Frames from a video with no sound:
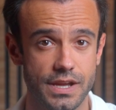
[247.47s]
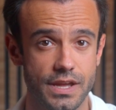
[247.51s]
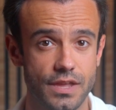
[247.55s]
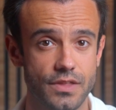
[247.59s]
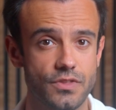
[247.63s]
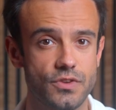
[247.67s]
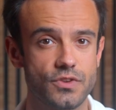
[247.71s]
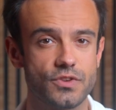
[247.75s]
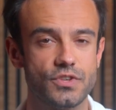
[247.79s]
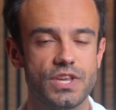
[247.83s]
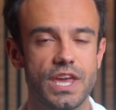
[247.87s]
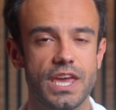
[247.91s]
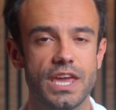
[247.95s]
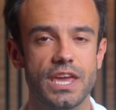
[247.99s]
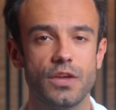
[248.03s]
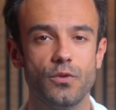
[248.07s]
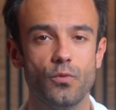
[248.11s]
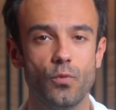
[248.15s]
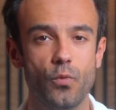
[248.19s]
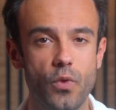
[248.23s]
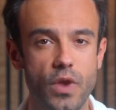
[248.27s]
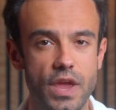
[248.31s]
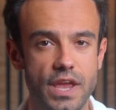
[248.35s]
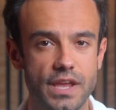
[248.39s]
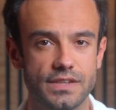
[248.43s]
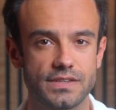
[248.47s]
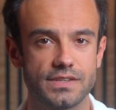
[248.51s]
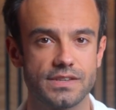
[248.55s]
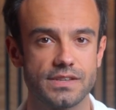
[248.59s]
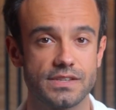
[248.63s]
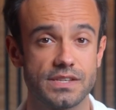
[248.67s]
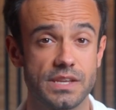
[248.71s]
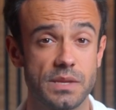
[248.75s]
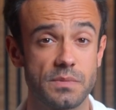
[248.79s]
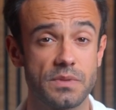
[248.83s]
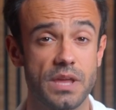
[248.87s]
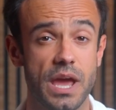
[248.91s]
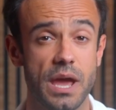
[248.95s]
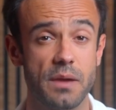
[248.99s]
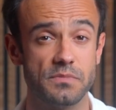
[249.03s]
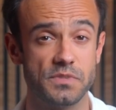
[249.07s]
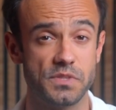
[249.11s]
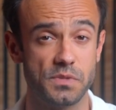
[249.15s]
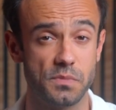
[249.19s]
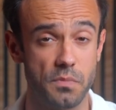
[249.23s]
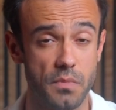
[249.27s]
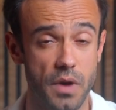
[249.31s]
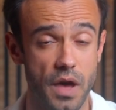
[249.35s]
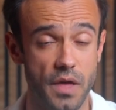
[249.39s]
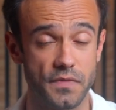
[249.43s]
They're taken weeks, sometimes
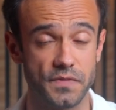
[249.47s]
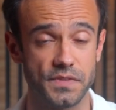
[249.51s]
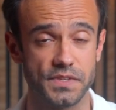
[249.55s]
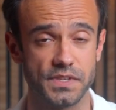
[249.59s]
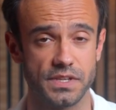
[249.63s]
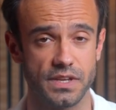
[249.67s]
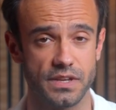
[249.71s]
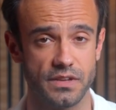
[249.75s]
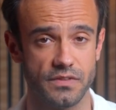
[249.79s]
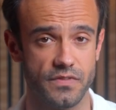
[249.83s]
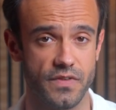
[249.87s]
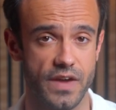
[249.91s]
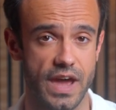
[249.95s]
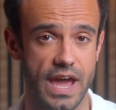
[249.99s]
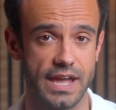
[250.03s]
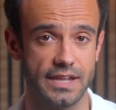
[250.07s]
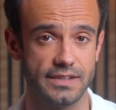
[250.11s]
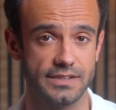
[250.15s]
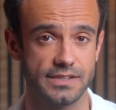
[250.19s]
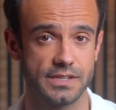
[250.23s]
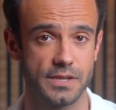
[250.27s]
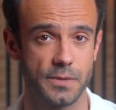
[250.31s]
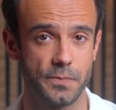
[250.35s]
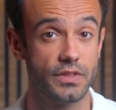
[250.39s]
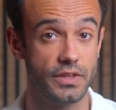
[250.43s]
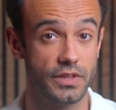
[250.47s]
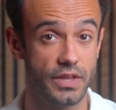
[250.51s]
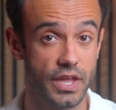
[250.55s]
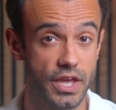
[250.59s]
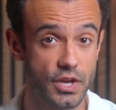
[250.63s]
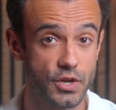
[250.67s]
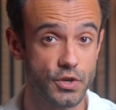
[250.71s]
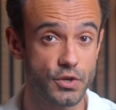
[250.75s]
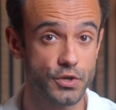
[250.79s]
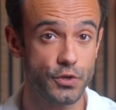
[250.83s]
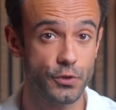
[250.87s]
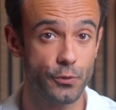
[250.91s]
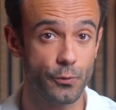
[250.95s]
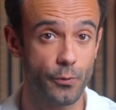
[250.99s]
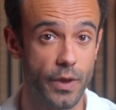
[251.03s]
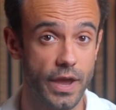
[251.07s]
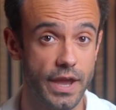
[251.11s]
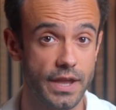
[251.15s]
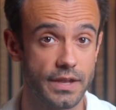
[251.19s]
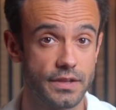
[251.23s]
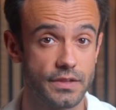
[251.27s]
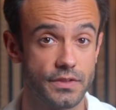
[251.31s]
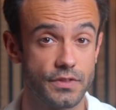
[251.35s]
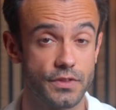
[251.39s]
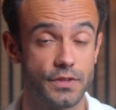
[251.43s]
months in advance. The later you
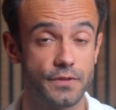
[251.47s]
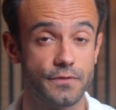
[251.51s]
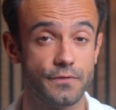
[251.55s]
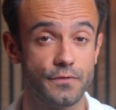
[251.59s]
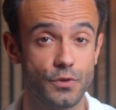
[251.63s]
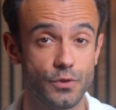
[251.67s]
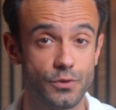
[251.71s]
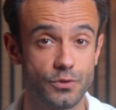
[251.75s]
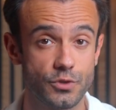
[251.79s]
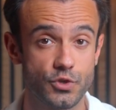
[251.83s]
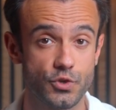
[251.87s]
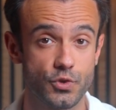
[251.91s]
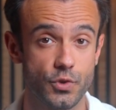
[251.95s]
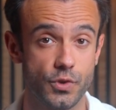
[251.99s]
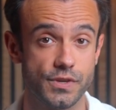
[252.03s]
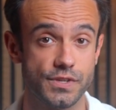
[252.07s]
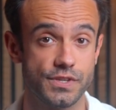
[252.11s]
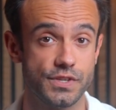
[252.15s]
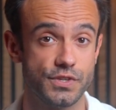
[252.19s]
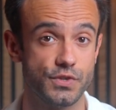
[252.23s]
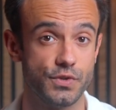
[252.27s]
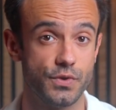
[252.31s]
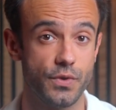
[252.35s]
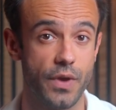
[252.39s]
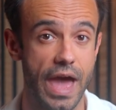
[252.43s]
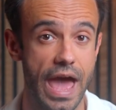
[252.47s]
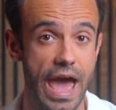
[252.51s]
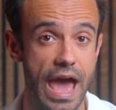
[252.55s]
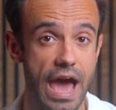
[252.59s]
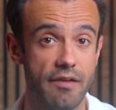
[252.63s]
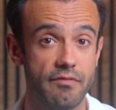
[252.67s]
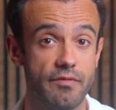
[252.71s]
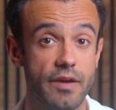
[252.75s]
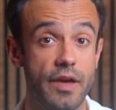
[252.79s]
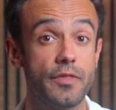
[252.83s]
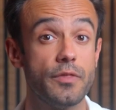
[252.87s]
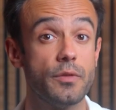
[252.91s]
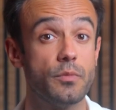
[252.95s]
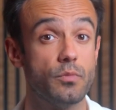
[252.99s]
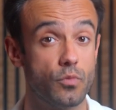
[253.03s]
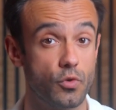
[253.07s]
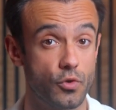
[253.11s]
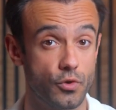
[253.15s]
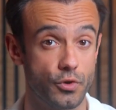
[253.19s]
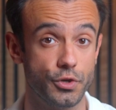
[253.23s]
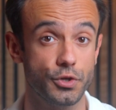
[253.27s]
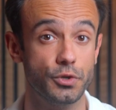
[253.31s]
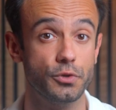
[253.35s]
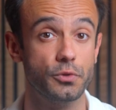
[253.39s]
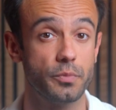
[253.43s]
wait, the fewer choices you have and the
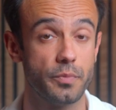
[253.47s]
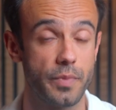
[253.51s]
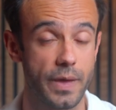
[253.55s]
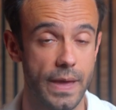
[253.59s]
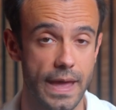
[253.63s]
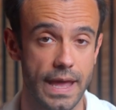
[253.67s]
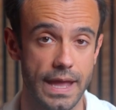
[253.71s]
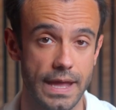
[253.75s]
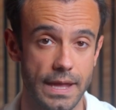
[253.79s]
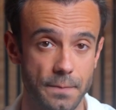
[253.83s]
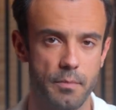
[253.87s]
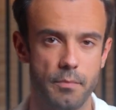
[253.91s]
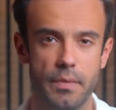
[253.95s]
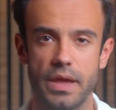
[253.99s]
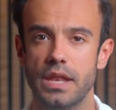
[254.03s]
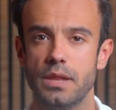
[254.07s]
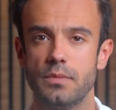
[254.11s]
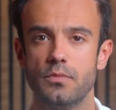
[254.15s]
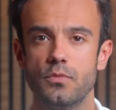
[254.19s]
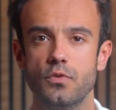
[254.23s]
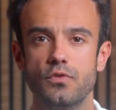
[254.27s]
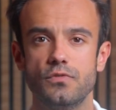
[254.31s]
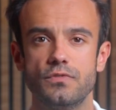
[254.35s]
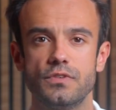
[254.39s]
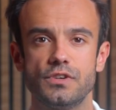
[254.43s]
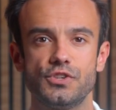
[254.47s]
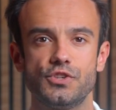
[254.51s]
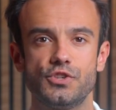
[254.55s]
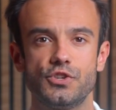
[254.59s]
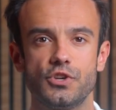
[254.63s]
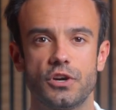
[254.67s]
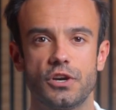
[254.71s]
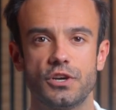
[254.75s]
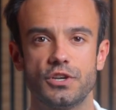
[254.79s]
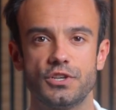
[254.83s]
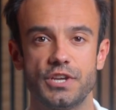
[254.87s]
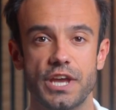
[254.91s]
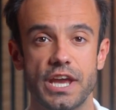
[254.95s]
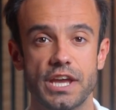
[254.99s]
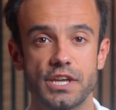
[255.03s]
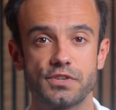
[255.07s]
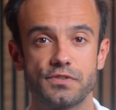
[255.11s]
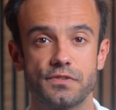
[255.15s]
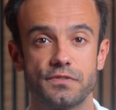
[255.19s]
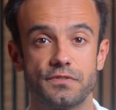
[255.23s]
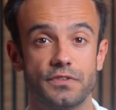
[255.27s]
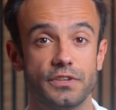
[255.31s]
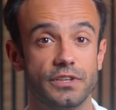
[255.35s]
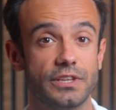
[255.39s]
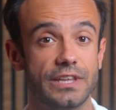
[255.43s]
more you'll pay. Many movers charge
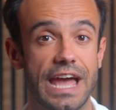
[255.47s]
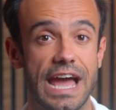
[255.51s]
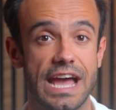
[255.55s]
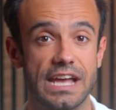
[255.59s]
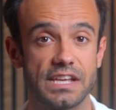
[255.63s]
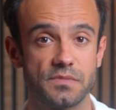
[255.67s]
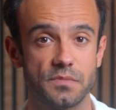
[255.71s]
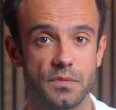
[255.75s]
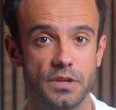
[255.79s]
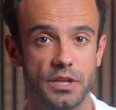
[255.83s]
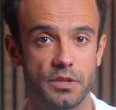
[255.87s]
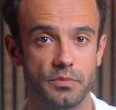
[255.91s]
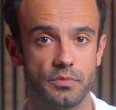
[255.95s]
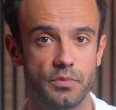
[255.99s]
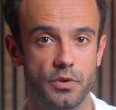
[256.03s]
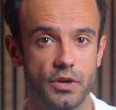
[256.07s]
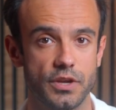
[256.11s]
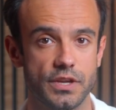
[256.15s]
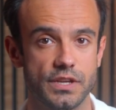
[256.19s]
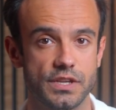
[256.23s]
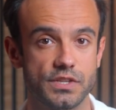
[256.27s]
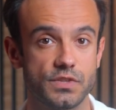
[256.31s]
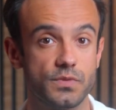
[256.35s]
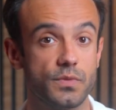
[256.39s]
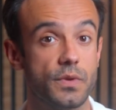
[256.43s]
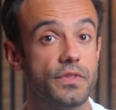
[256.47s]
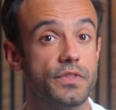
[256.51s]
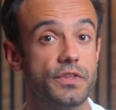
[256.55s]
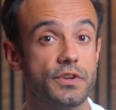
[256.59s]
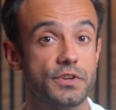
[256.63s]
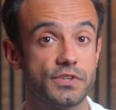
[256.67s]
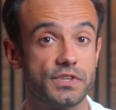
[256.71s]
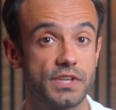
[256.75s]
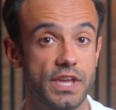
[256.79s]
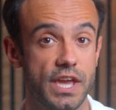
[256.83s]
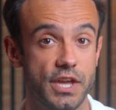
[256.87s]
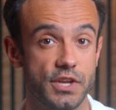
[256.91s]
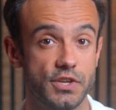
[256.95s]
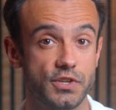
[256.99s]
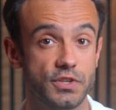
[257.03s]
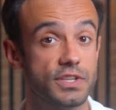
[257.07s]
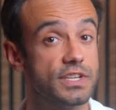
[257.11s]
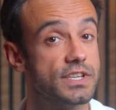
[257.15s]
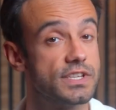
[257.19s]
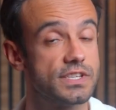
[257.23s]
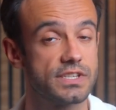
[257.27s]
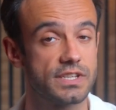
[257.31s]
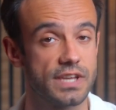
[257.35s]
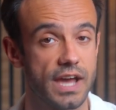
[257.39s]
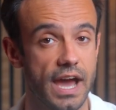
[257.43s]
extra for last-minute bookings when their schedule
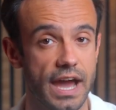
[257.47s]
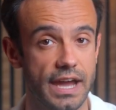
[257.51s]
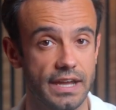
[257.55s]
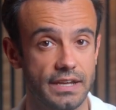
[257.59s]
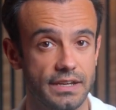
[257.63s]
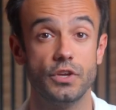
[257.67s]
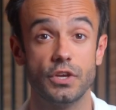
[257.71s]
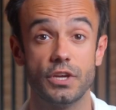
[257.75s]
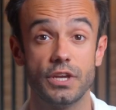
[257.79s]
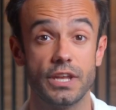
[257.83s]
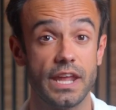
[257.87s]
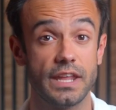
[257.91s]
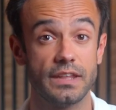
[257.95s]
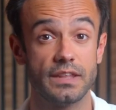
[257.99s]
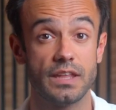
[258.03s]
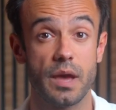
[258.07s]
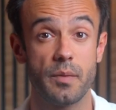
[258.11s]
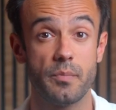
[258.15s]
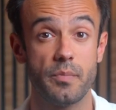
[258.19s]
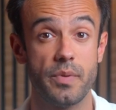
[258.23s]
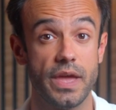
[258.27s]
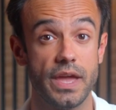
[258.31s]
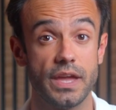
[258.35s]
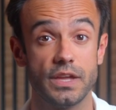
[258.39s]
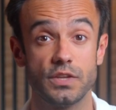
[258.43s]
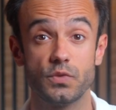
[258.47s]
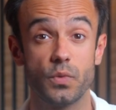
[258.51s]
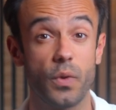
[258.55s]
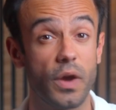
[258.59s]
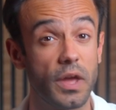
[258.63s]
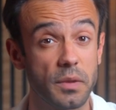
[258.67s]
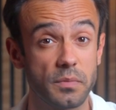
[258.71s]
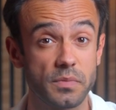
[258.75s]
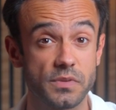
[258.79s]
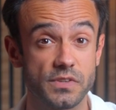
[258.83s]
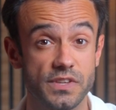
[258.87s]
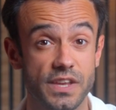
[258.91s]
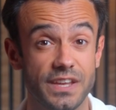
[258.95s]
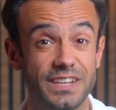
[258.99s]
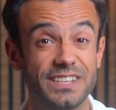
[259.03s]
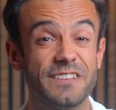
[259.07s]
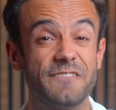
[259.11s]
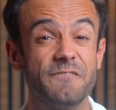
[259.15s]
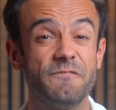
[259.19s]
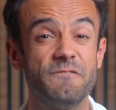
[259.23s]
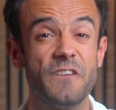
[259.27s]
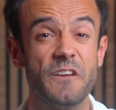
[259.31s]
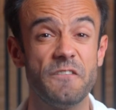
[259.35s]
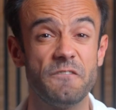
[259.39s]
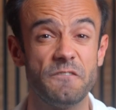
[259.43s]
is tight. You could end up paying 20% to
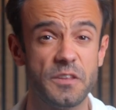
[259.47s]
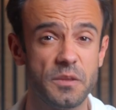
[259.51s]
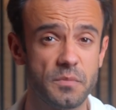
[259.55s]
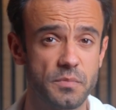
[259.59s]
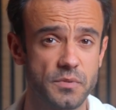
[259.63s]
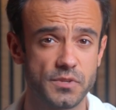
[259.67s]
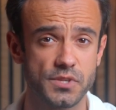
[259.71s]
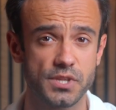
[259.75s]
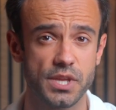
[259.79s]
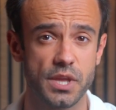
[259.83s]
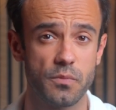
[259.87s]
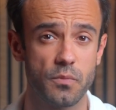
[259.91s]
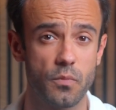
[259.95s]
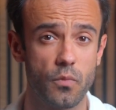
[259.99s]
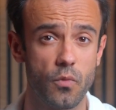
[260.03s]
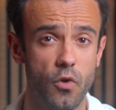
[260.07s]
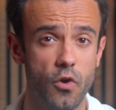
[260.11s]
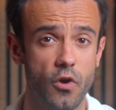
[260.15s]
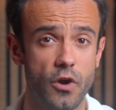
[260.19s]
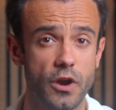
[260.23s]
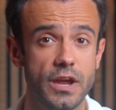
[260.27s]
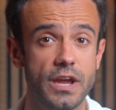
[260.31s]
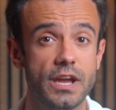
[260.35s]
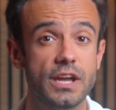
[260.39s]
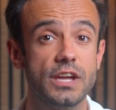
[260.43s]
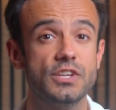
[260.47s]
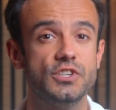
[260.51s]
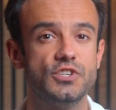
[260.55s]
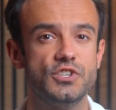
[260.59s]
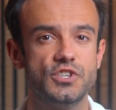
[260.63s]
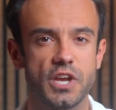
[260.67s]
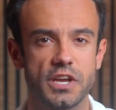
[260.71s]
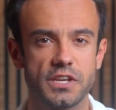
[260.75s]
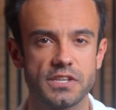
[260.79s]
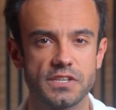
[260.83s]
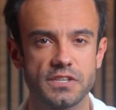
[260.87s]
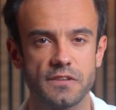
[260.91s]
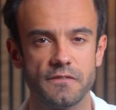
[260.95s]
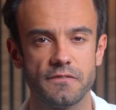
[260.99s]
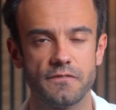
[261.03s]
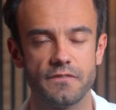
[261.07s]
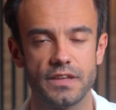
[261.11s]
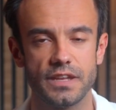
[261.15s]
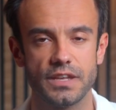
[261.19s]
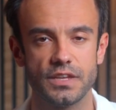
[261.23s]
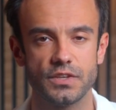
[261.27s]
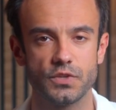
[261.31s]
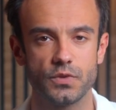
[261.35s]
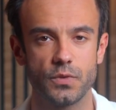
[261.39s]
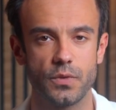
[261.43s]
50% more just to fit
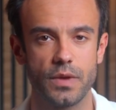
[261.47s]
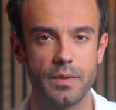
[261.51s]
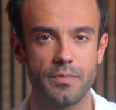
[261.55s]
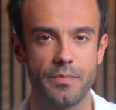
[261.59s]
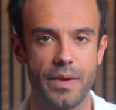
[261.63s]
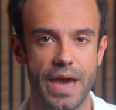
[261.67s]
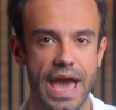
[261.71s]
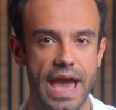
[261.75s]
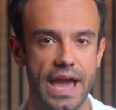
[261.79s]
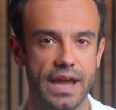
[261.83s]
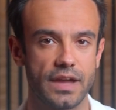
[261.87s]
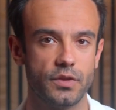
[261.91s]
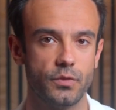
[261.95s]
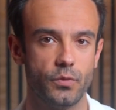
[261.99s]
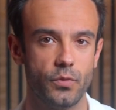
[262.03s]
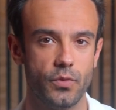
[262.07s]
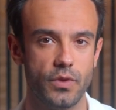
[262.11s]
into a packed